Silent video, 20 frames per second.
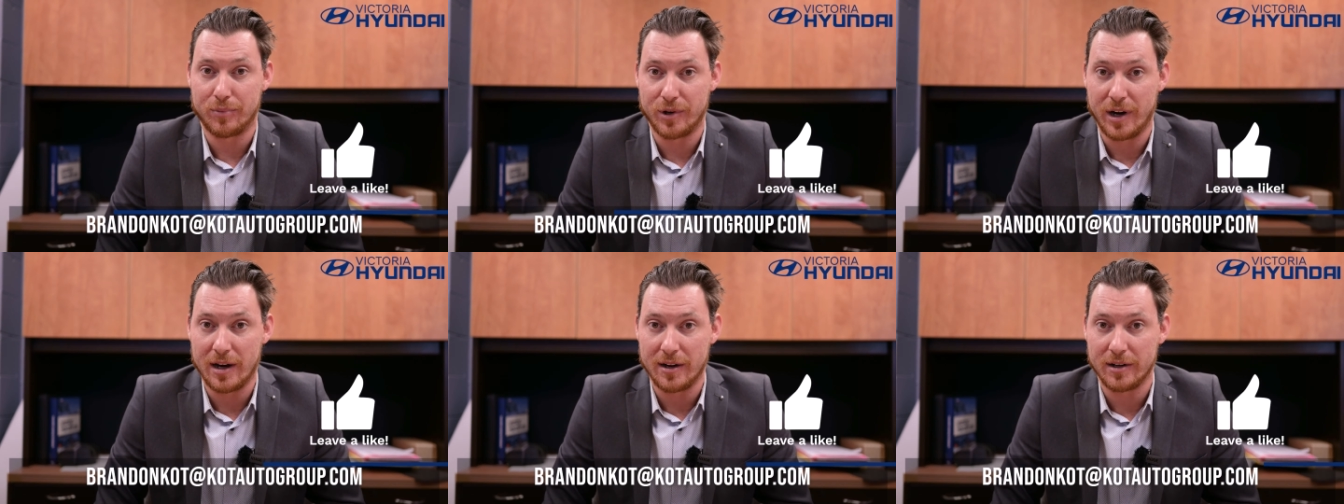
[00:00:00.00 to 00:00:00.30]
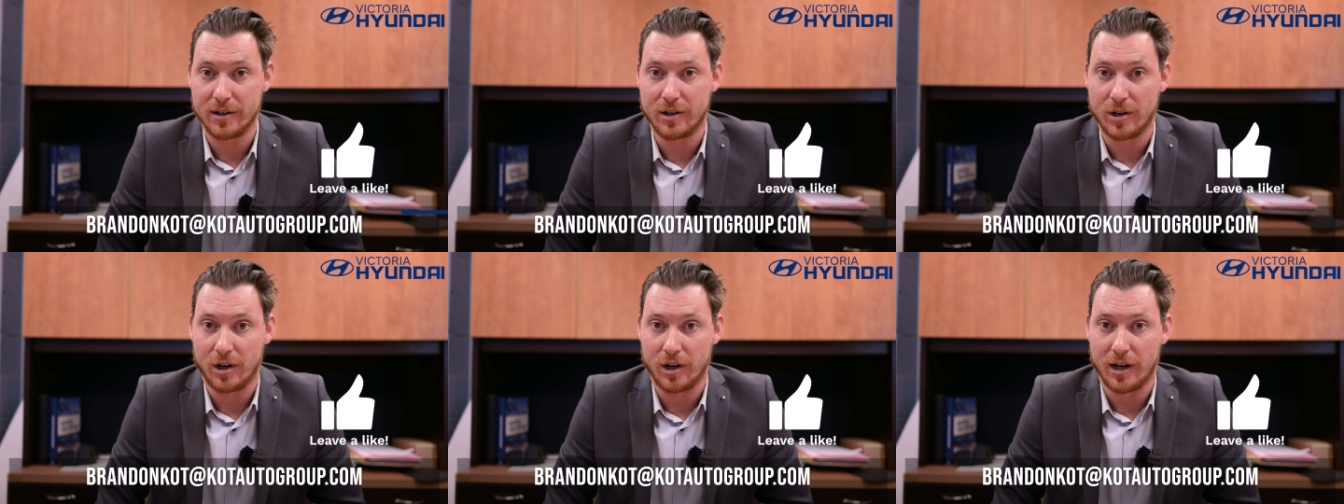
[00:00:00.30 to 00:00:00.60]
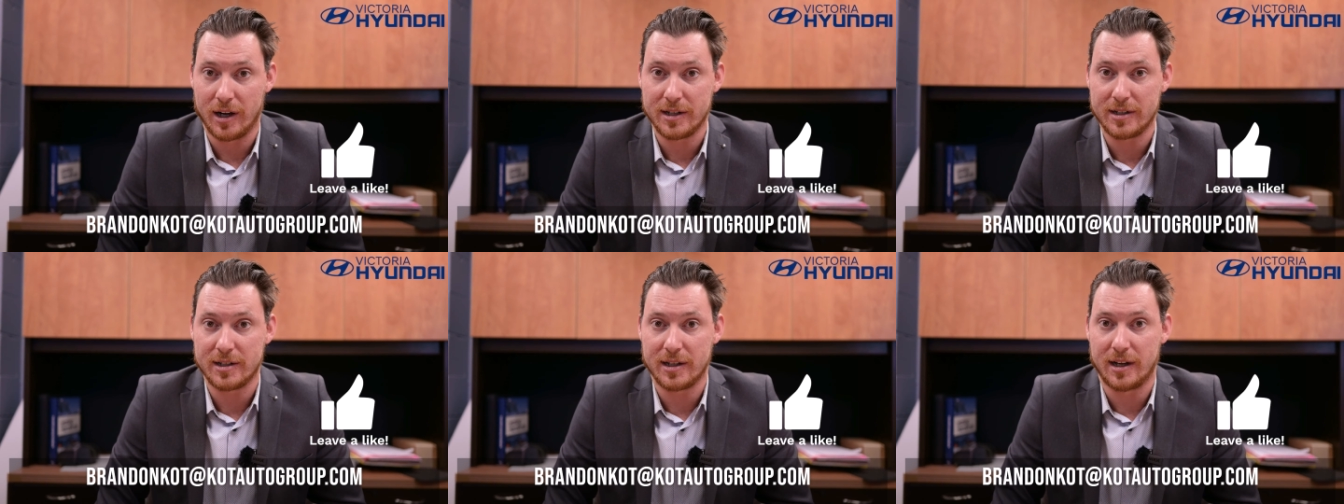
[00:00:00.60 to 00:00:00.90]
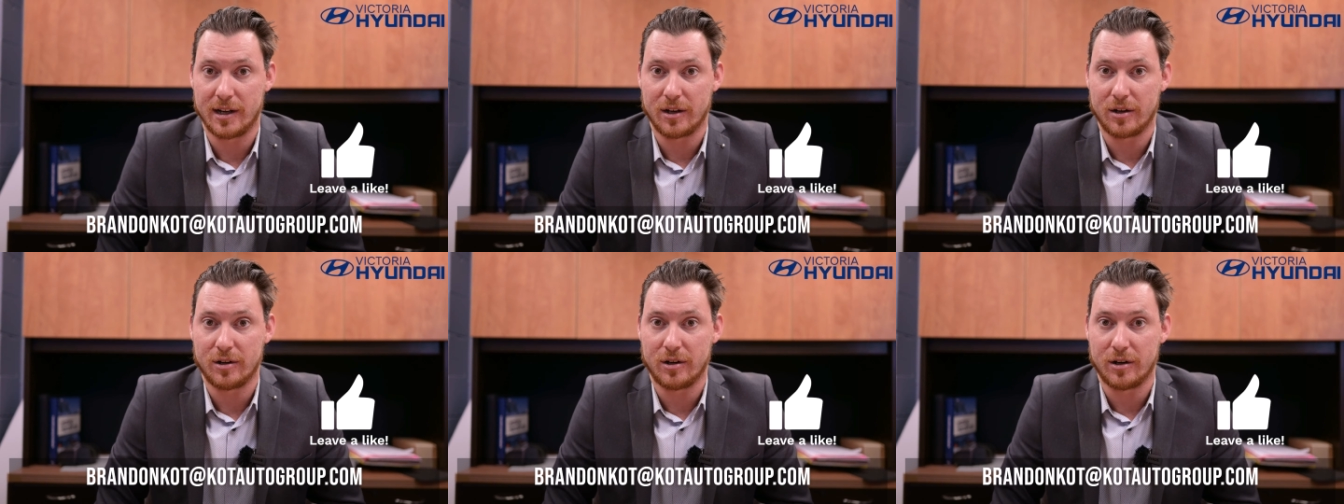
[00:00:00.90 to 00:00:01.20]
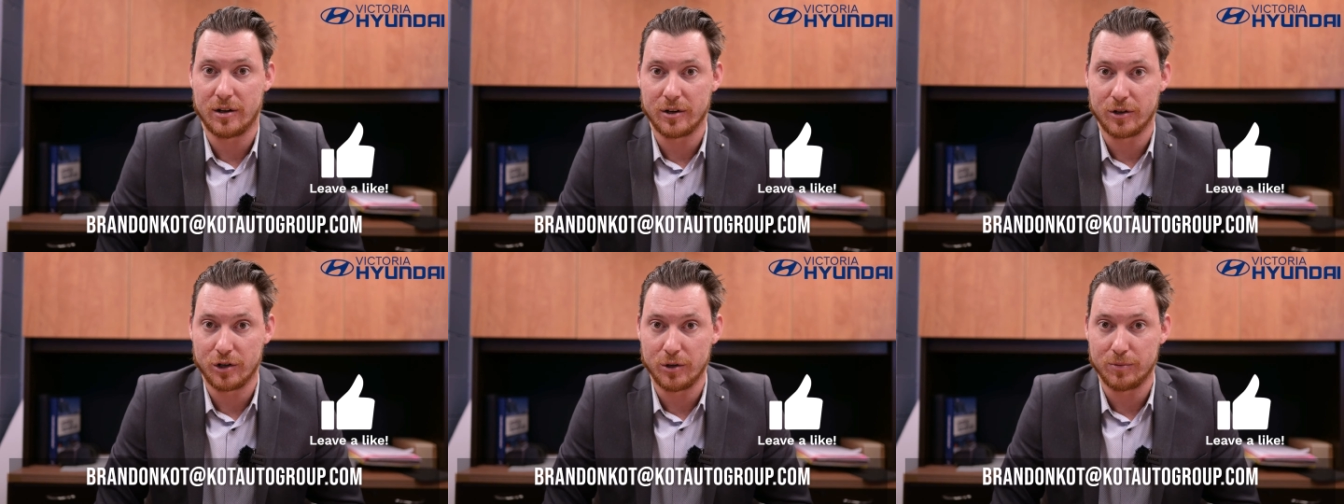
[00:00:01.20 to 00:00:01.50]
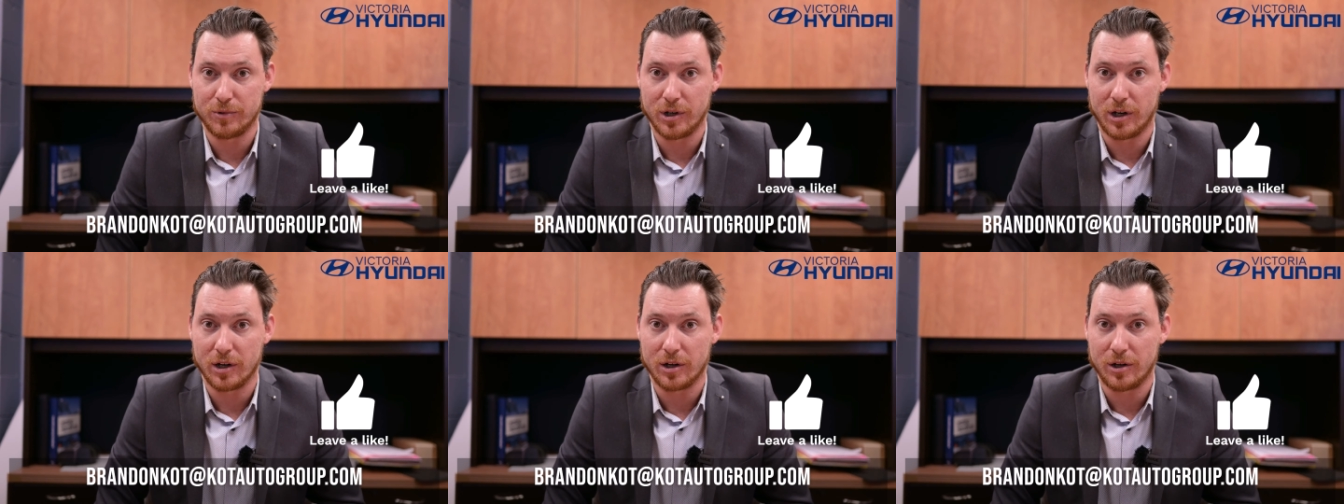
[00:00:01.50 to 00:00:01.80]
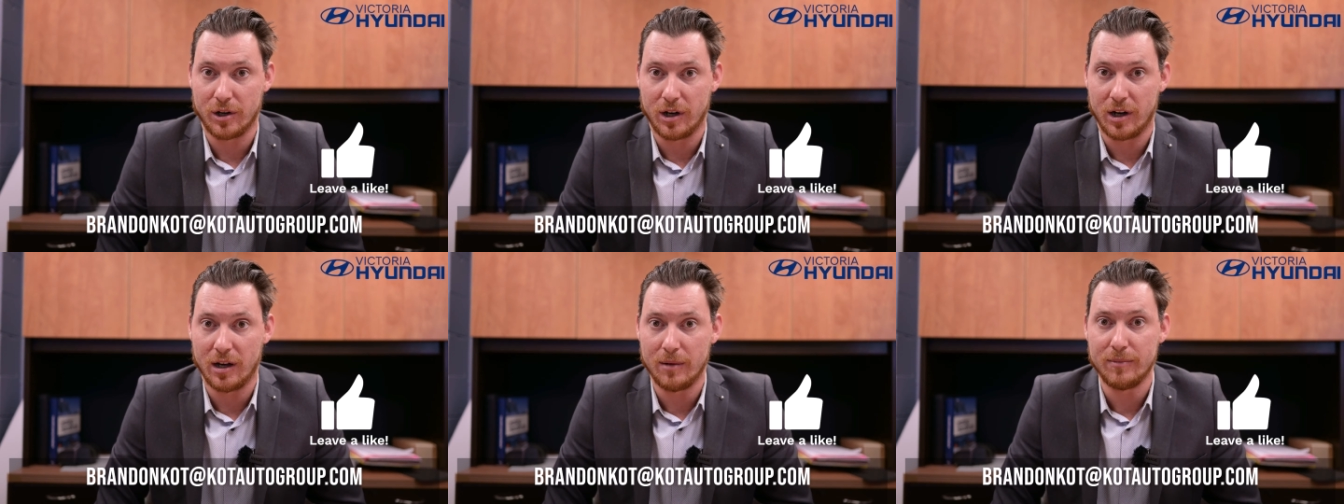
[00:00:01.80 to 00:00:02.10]
brandonkot at
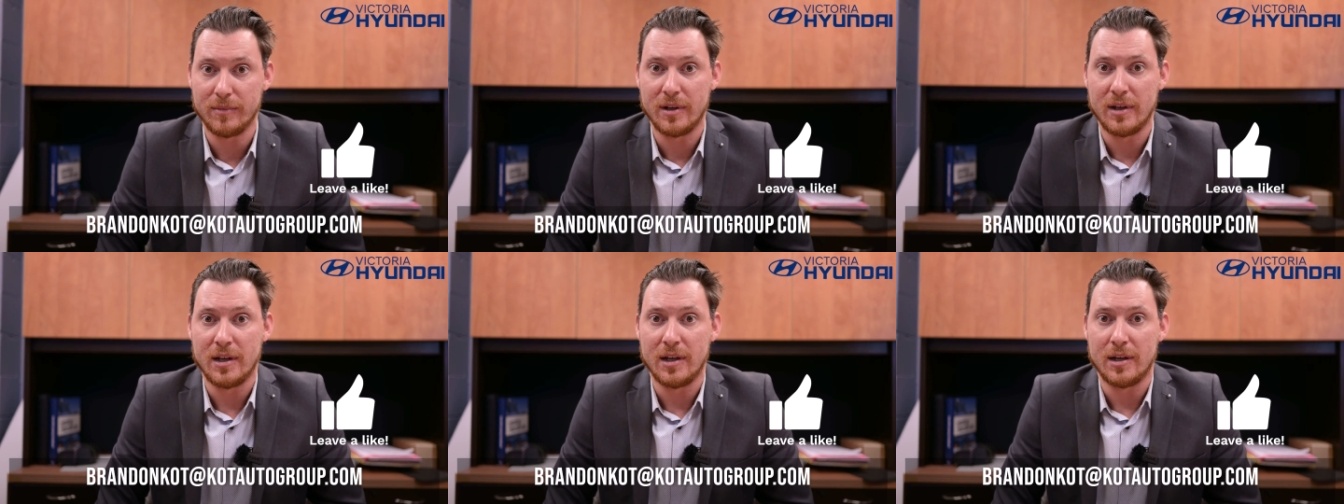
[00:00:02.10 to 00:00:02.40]
kotautogroup.com.